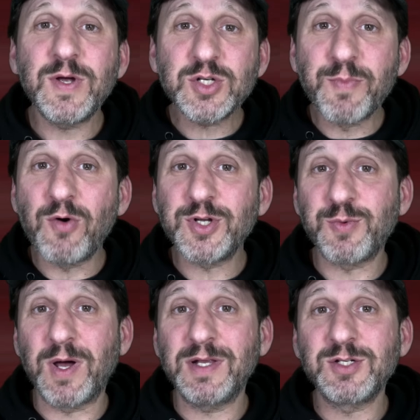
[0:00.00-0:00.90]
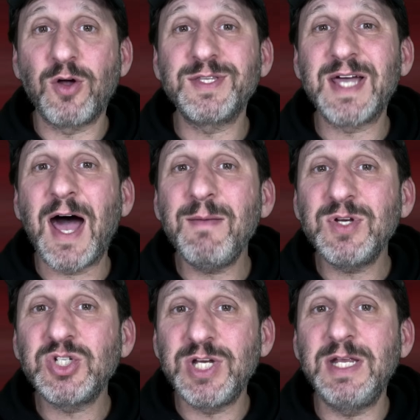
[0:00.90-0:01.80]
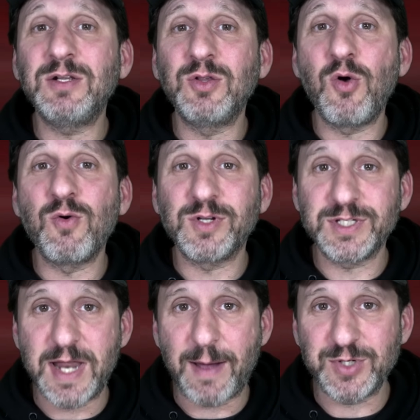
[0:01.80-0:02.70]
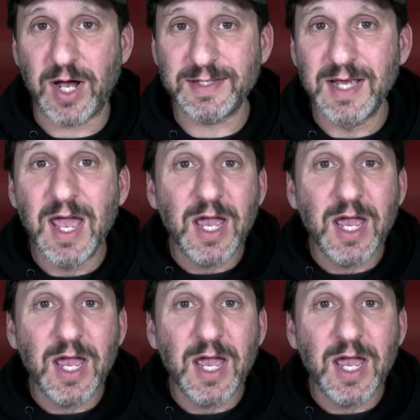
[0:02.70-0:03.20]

here's a bonus one. It's called Time Machine Local Snapshots.